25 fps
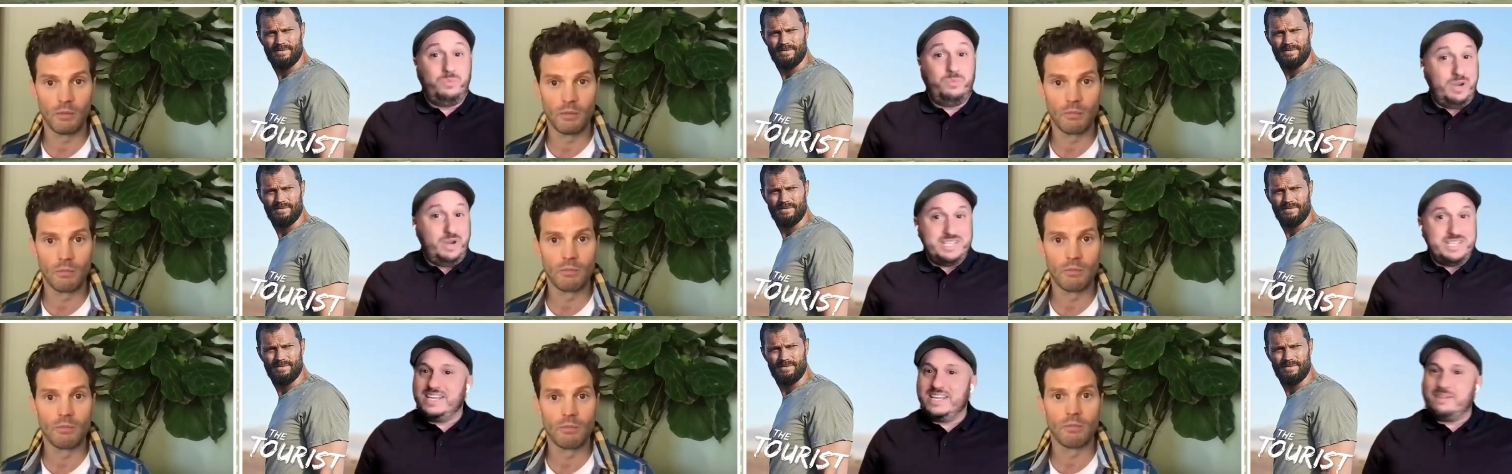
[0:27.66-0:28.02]

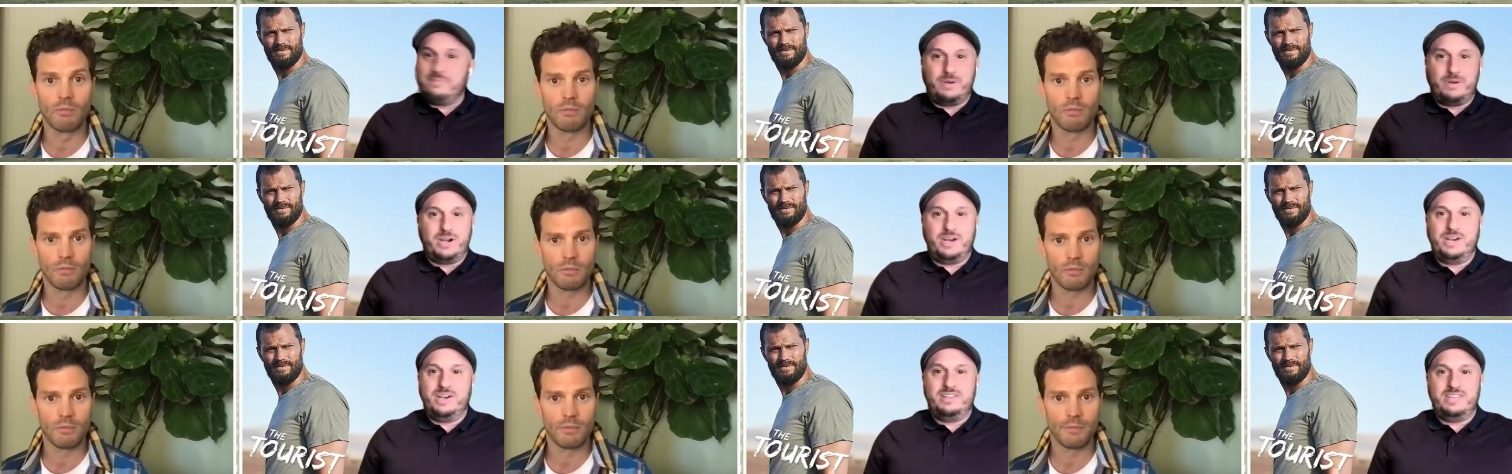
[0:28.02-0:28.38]

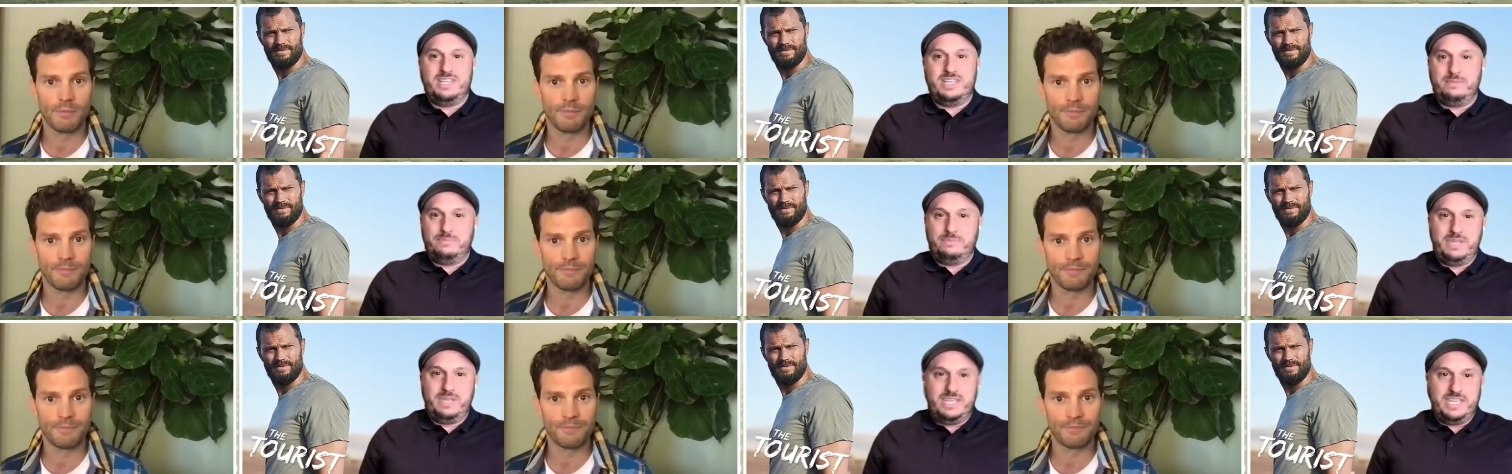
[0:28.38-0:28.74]
Speaker 1: was that
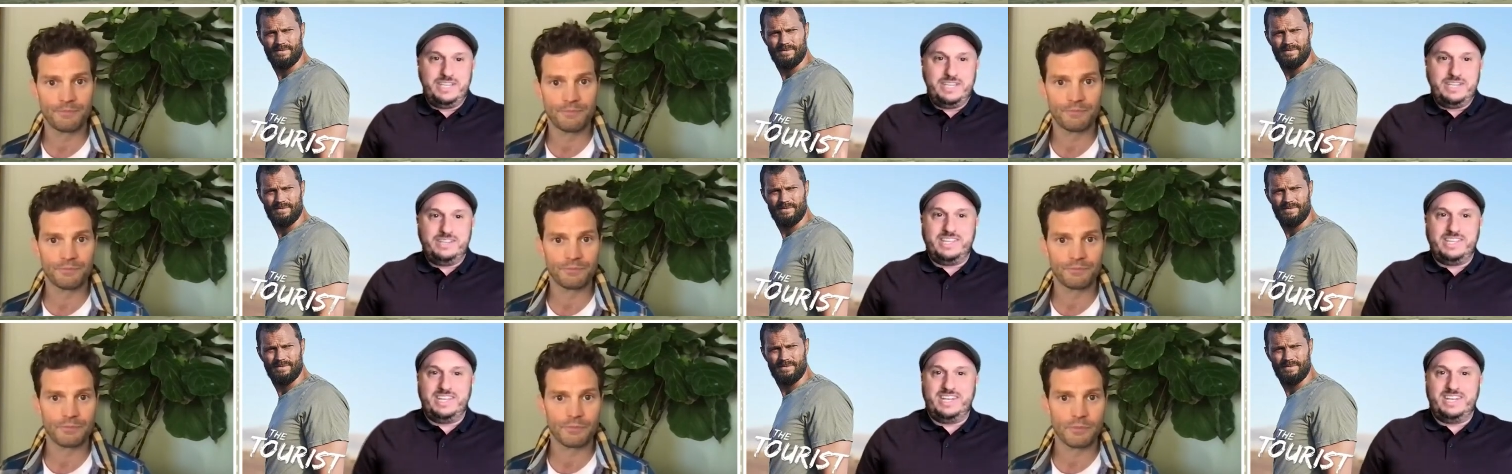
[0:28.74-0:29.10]
part of the
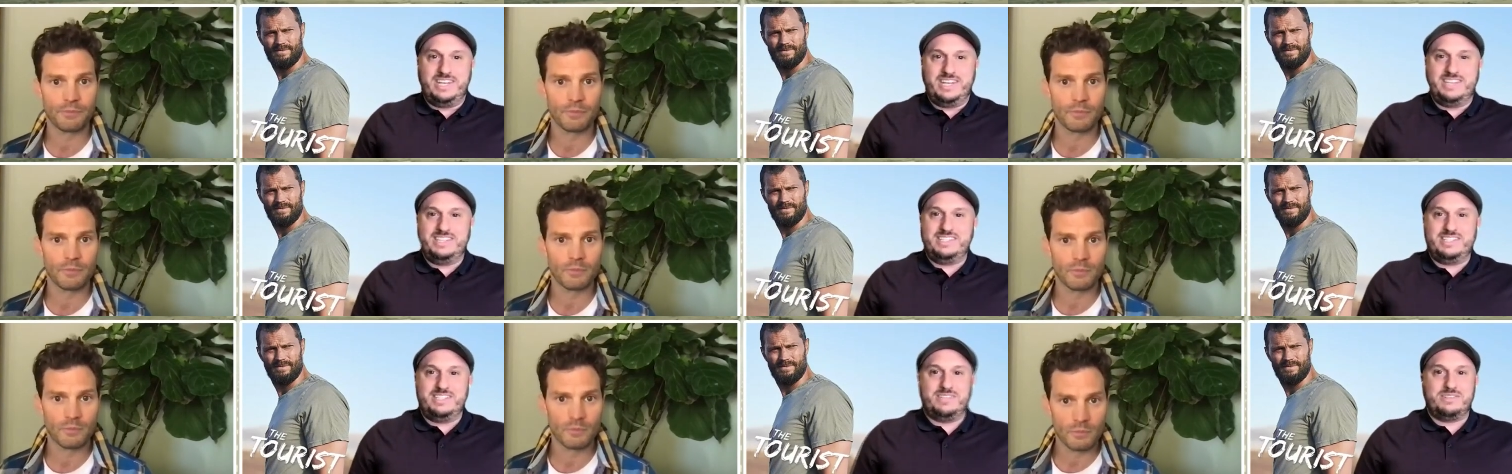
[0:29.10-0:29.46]

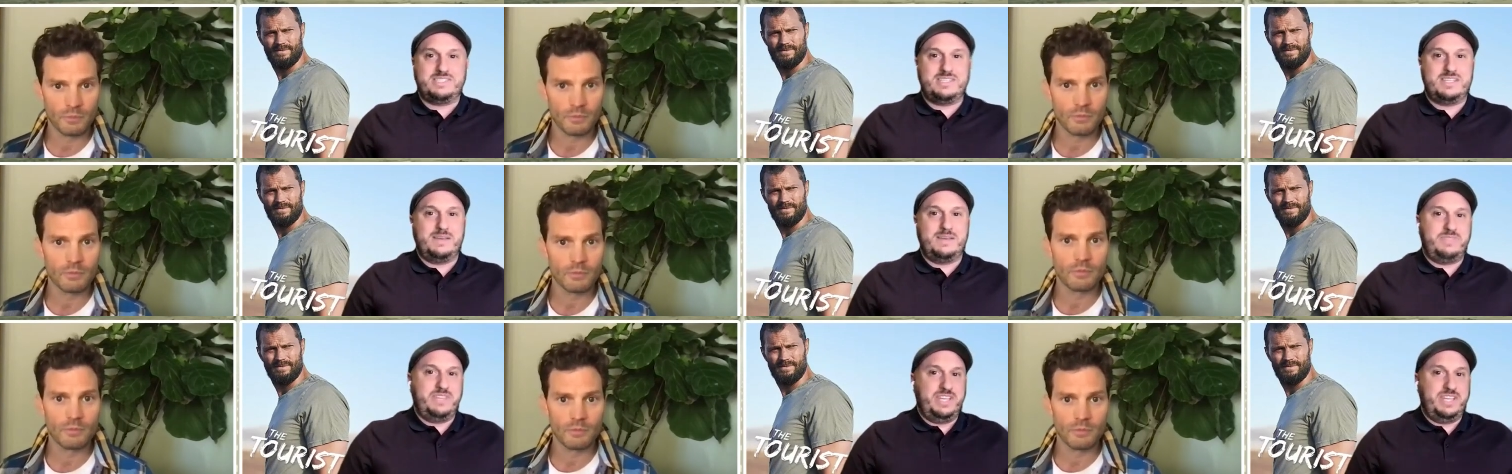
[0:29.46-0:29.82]
appeal? And
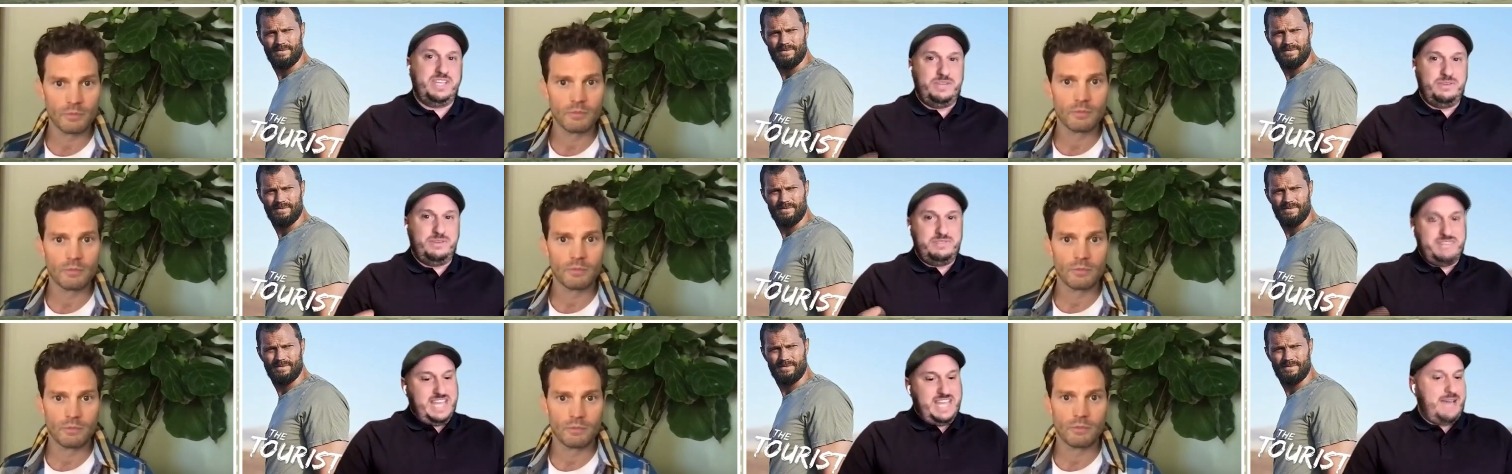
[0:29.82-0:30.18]
is there
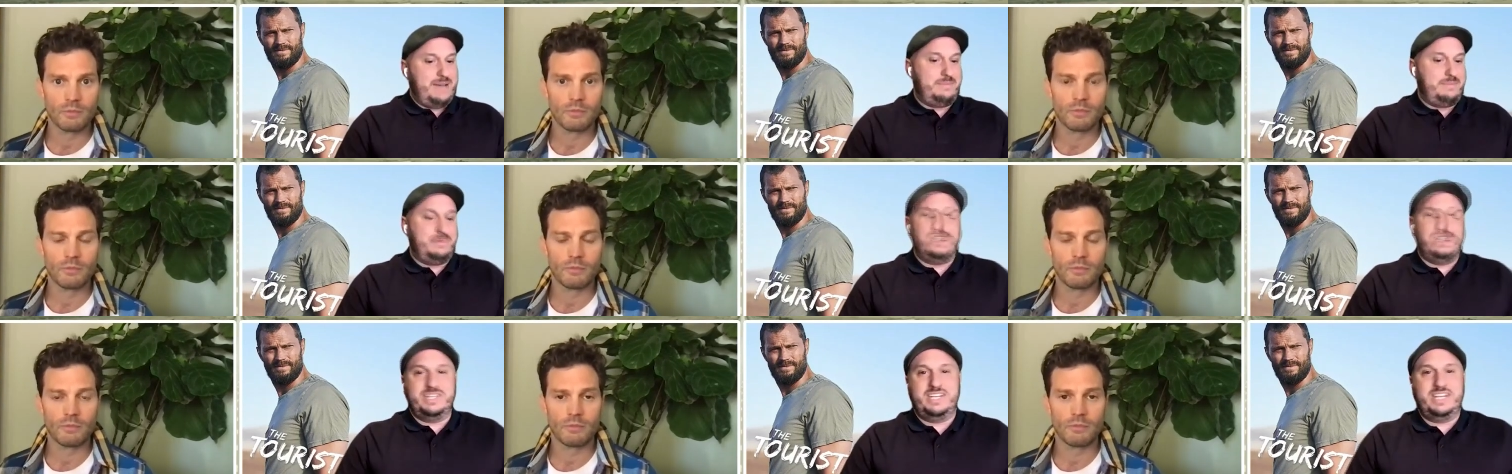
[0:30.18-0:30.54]
something you
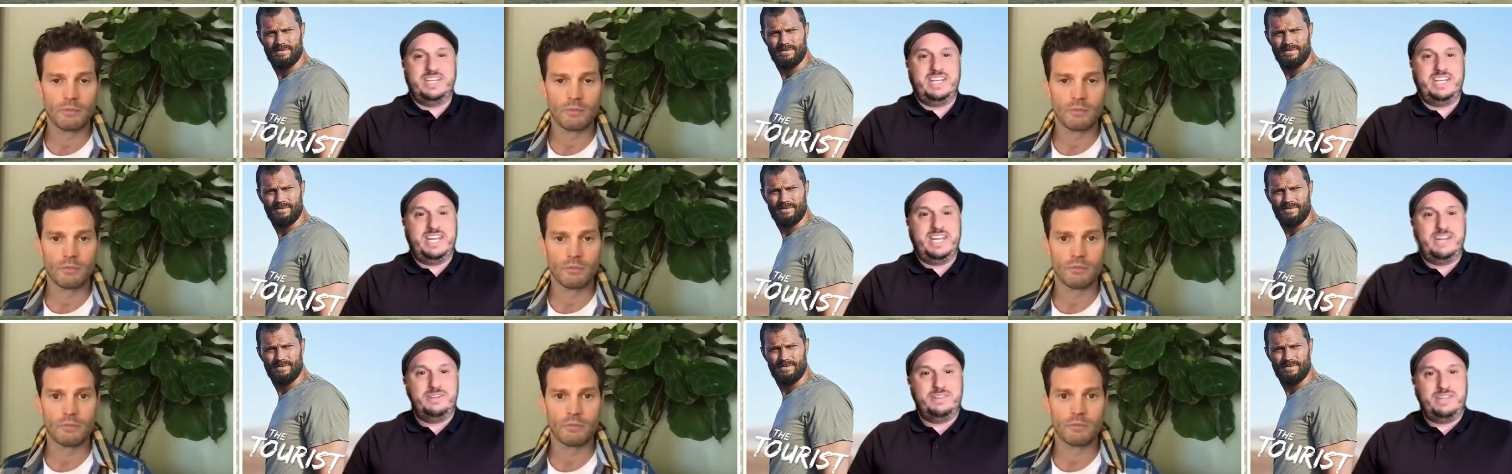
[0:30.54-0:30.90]

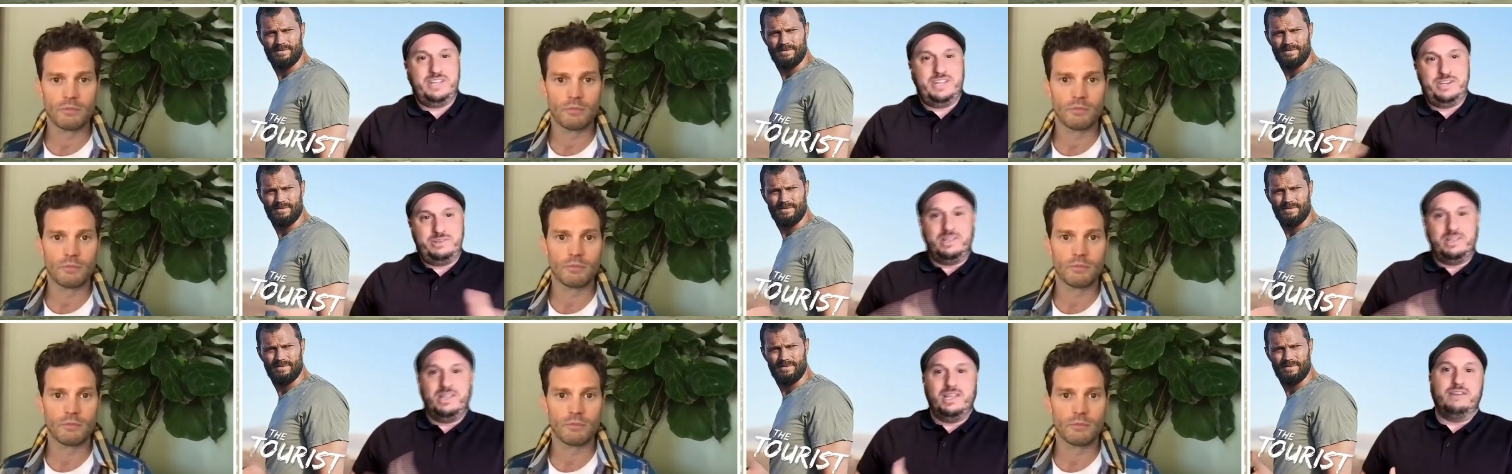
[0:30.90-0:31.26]
dabbled in here
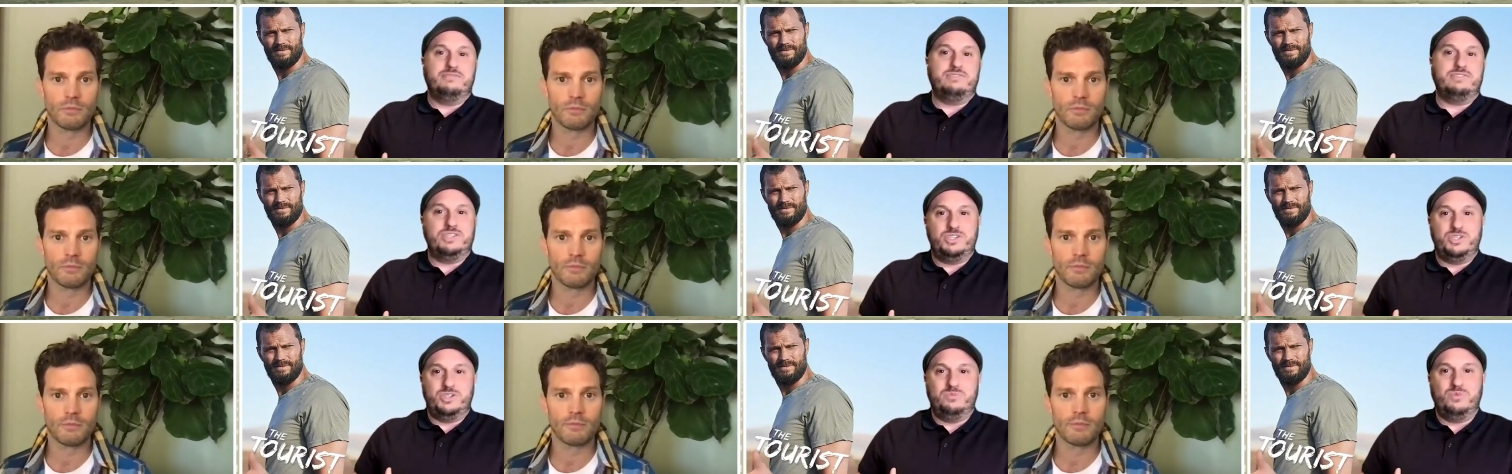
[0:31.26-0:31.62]
that you'd
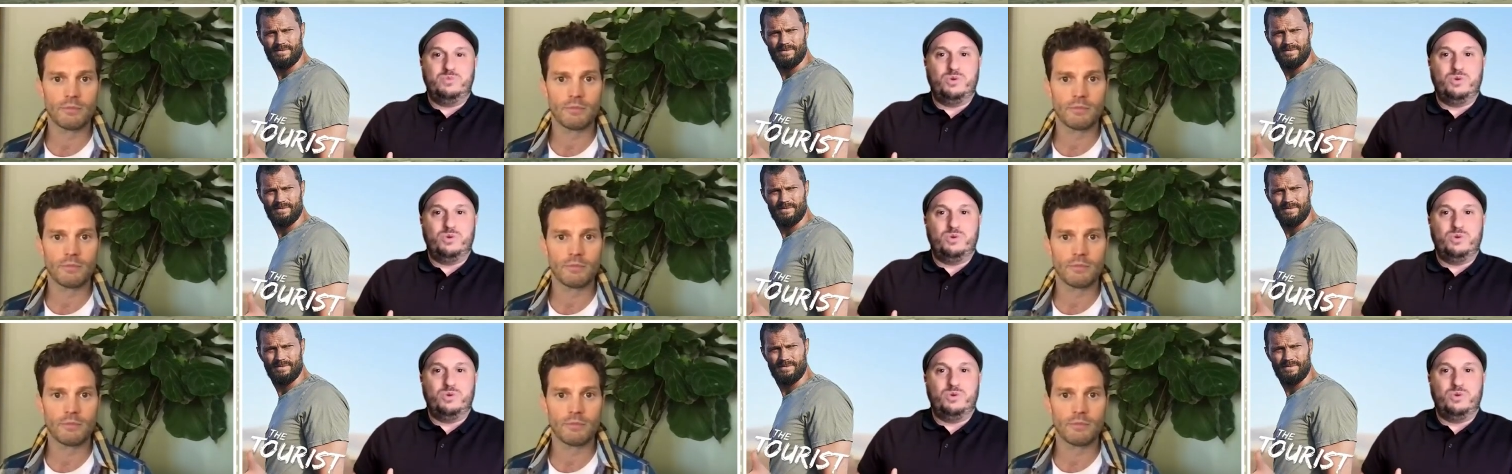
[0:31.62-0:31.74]
love to do